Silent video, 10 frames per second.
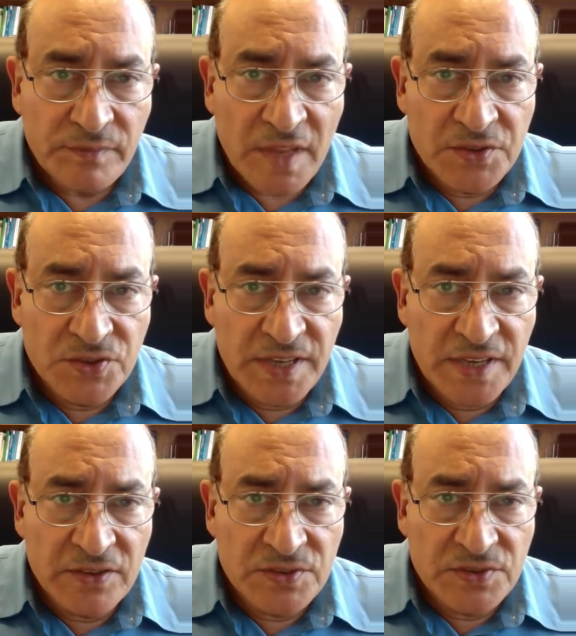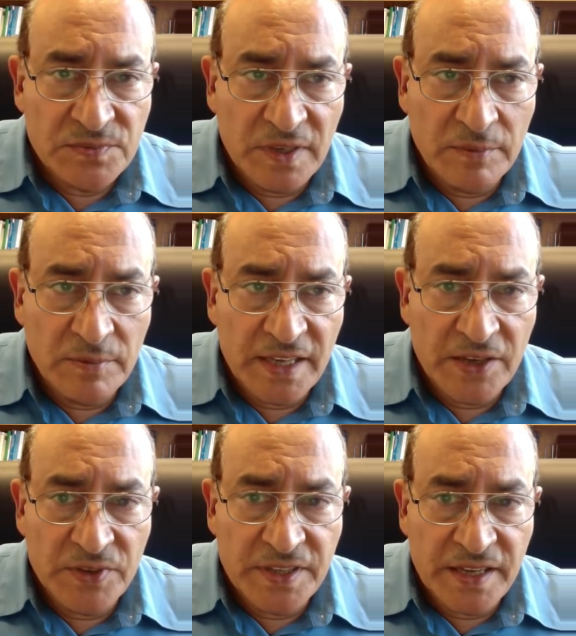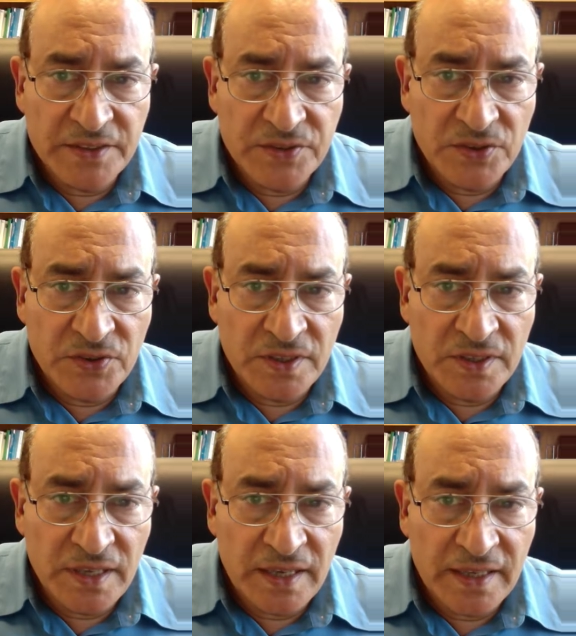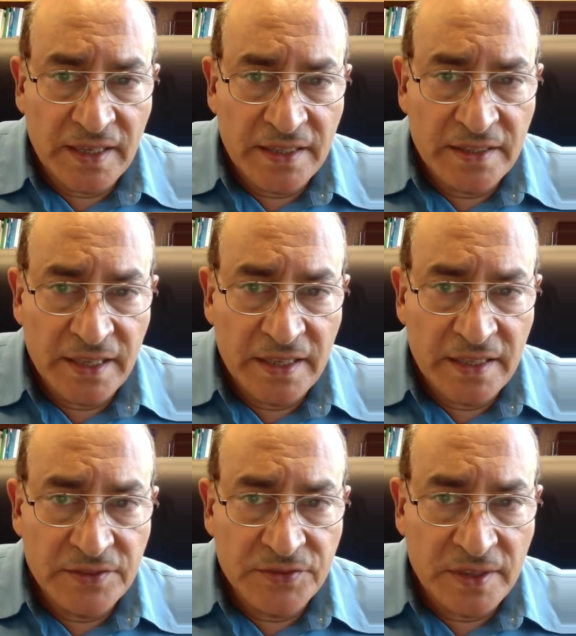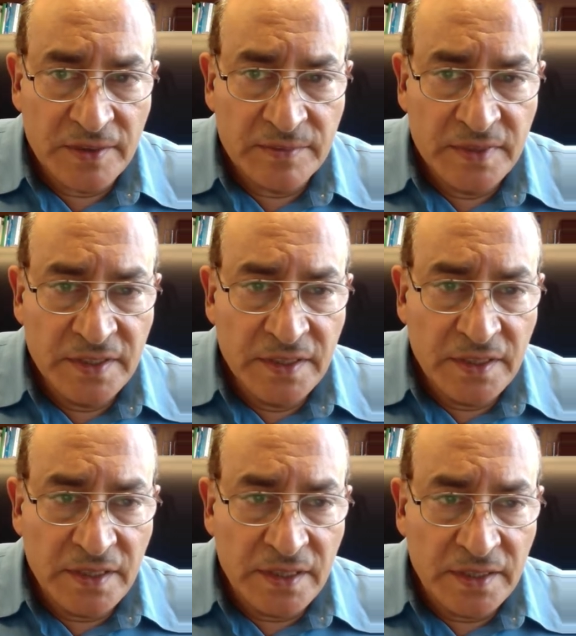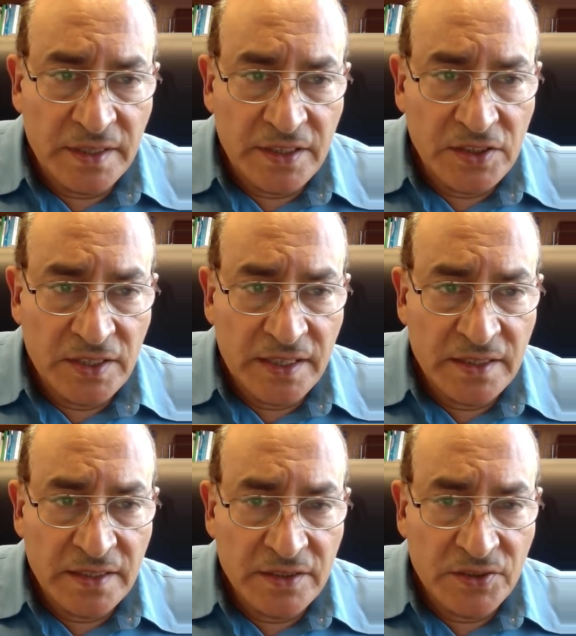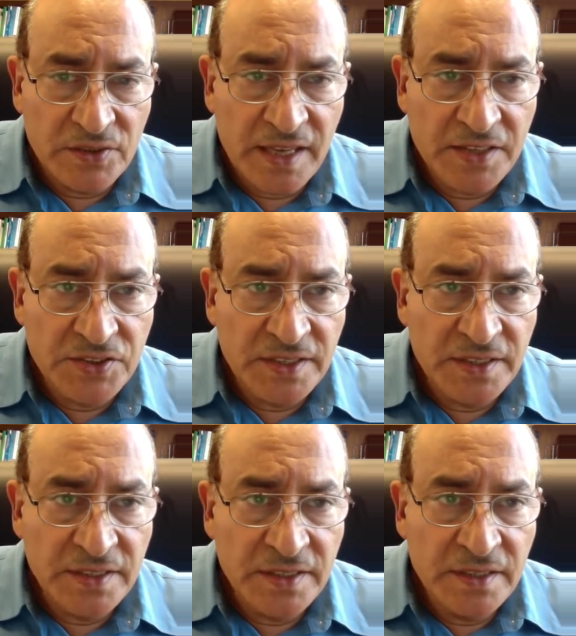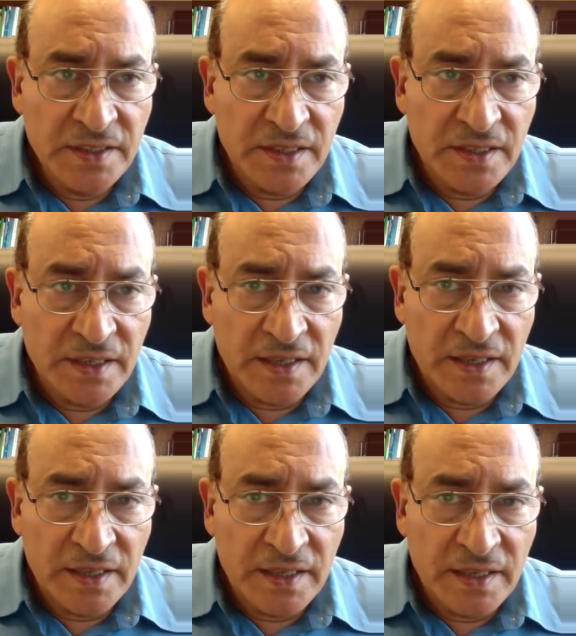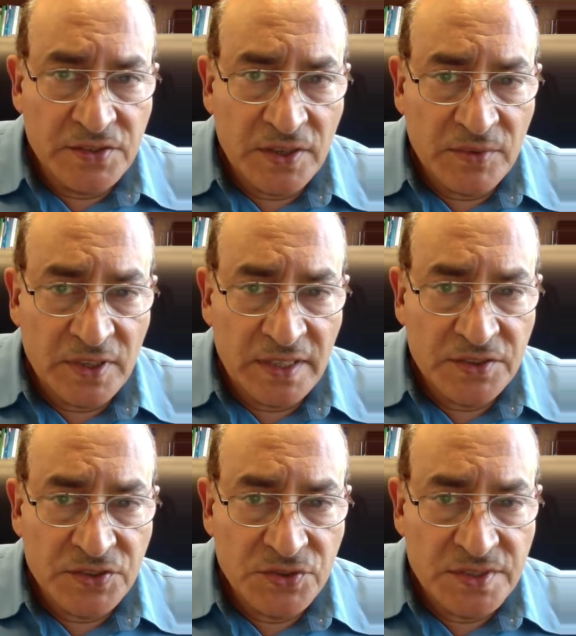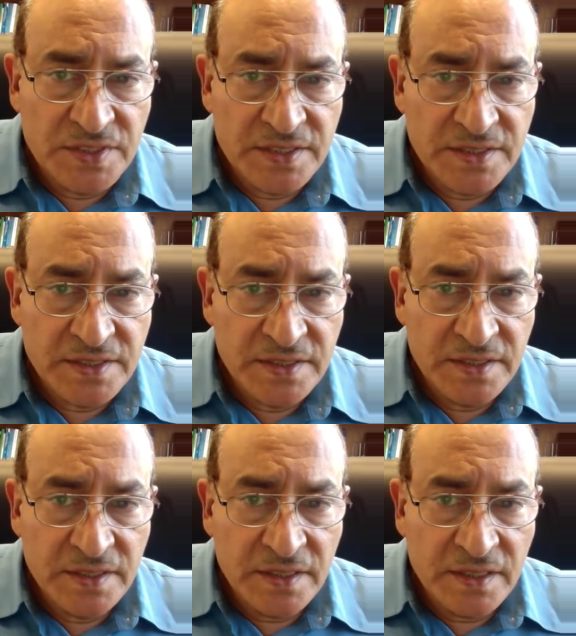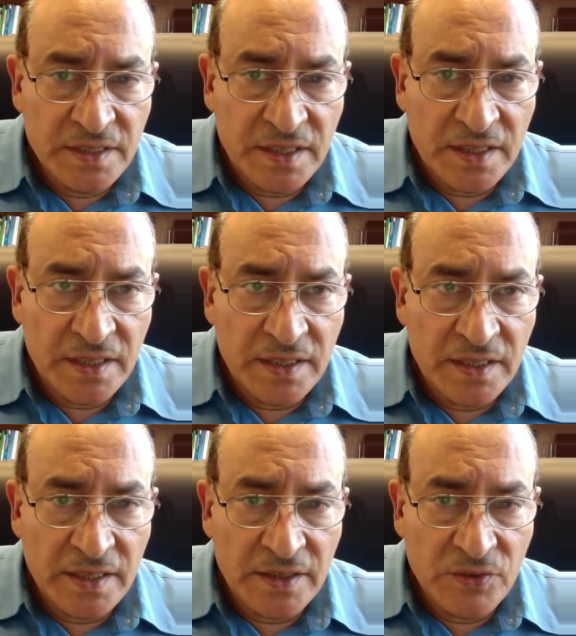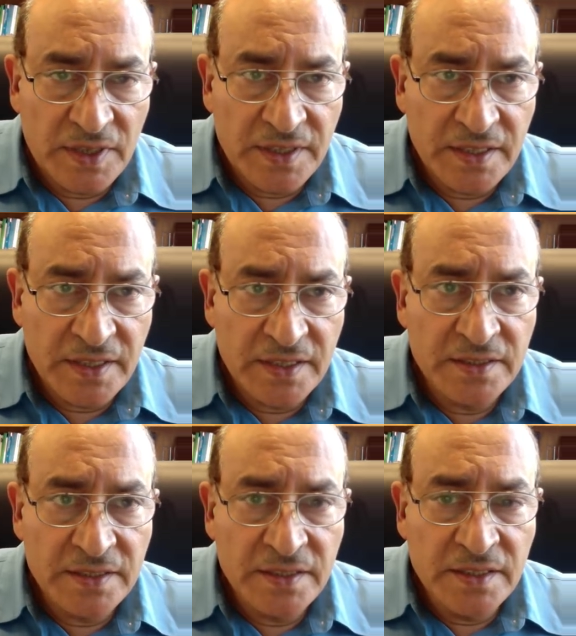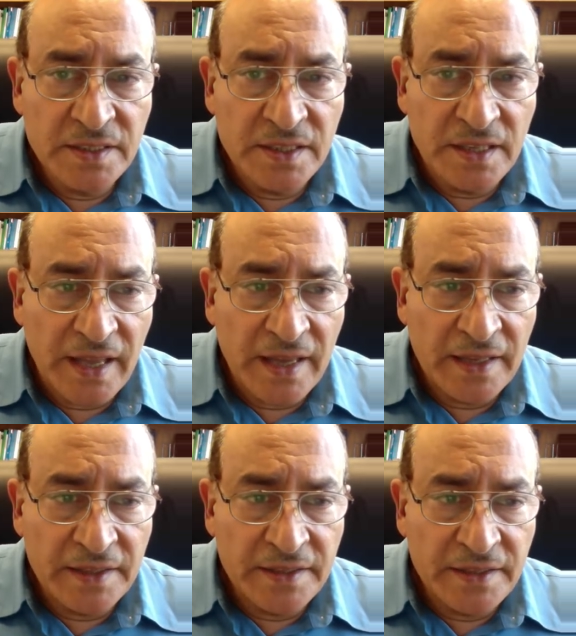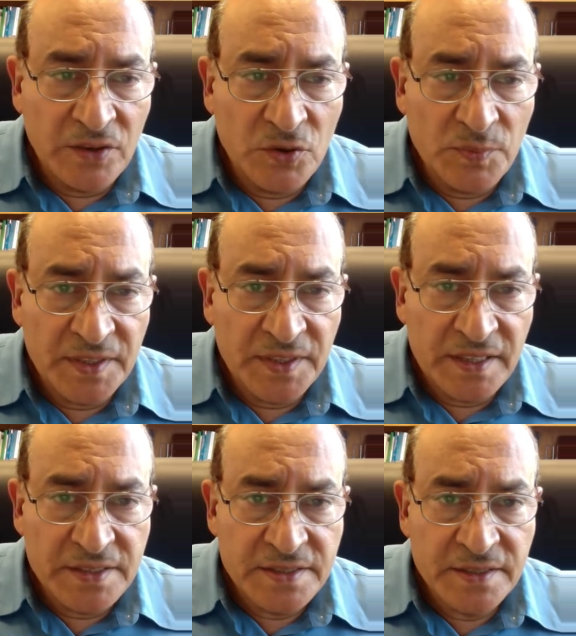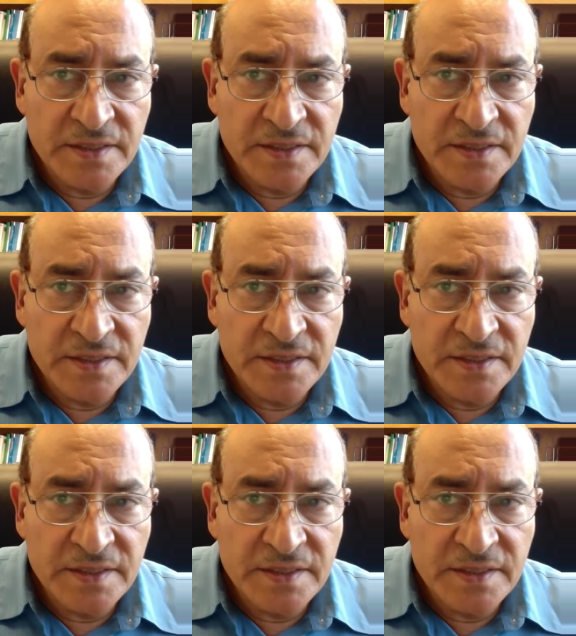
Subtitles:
today I was playing with it, or I can get it from an earlier location. So I'm going to choose this one here and open this